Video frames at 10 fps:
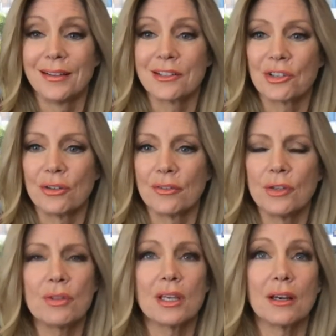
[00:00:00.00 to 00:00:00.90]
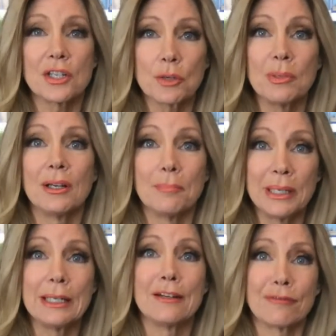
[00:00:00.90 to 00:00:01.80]
So if you think I should be on
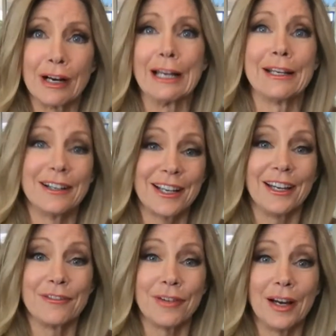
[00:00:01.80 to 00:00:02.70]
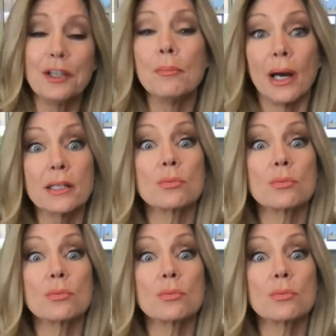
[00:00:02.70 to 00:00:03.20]
Monday to Friday on KFI, you might